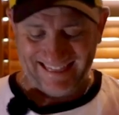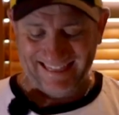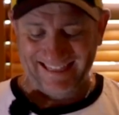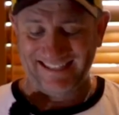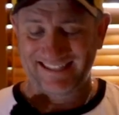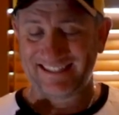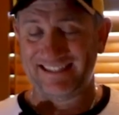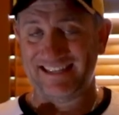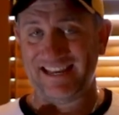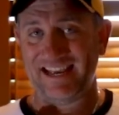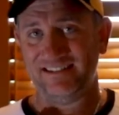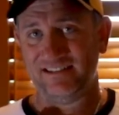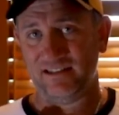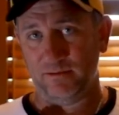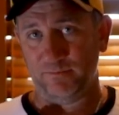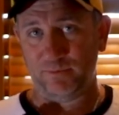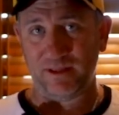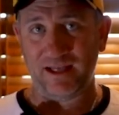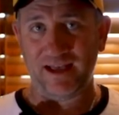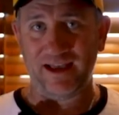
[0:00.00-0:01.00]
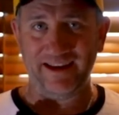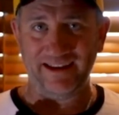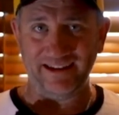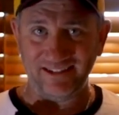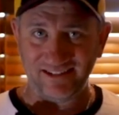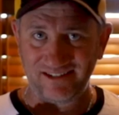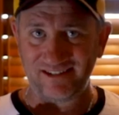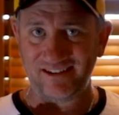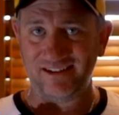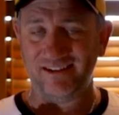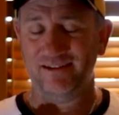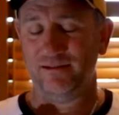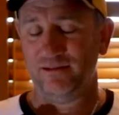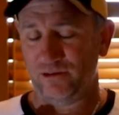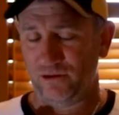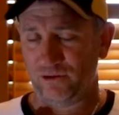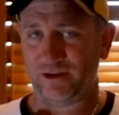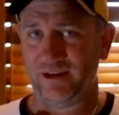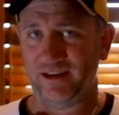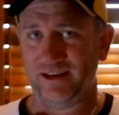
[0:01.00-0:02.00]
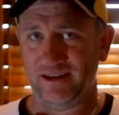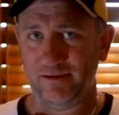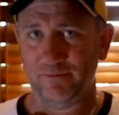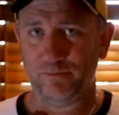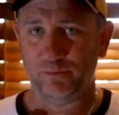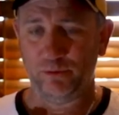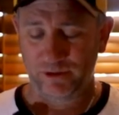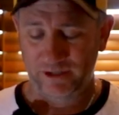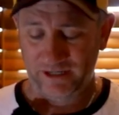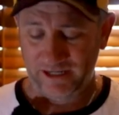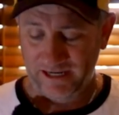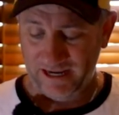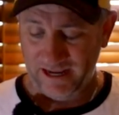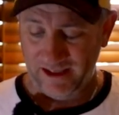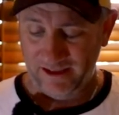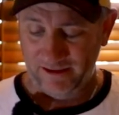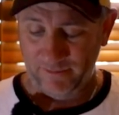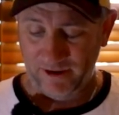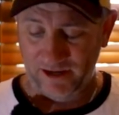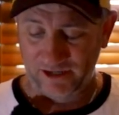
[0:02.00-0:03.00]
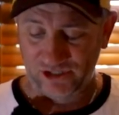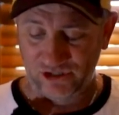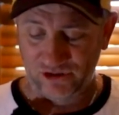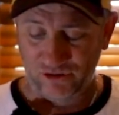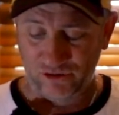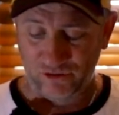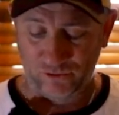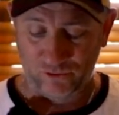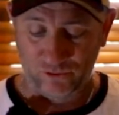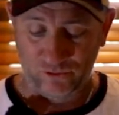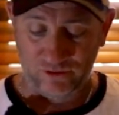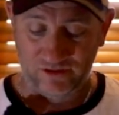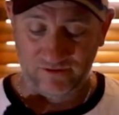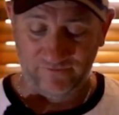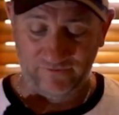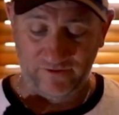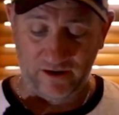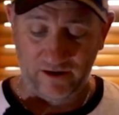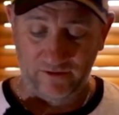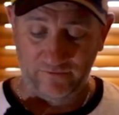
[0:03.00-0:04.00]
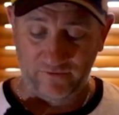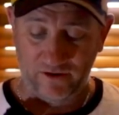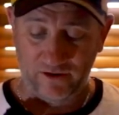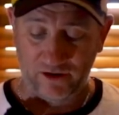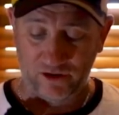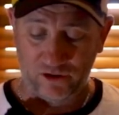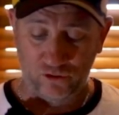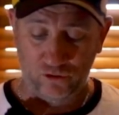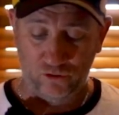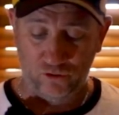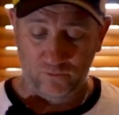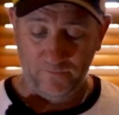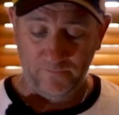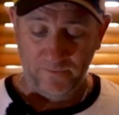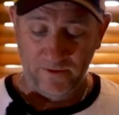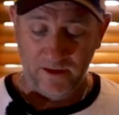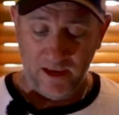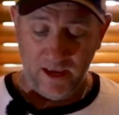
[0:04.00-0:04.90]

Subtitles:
This Tesla plate's looking pretty much the goods. Very, very cool.